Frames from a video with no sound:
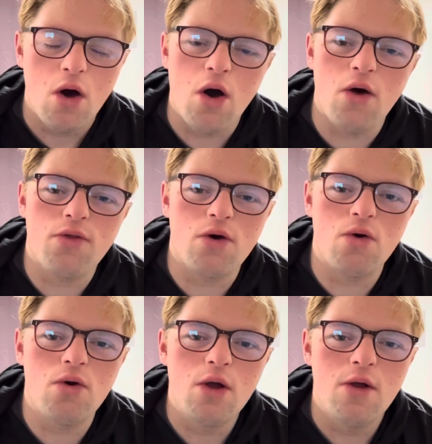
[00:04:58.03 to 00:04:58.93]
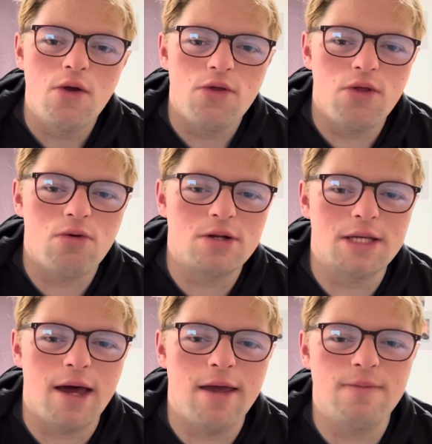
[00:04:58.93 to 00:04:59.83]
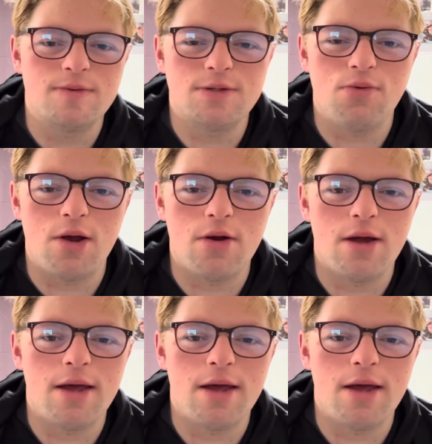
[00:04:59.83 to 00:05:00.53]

although there were times where.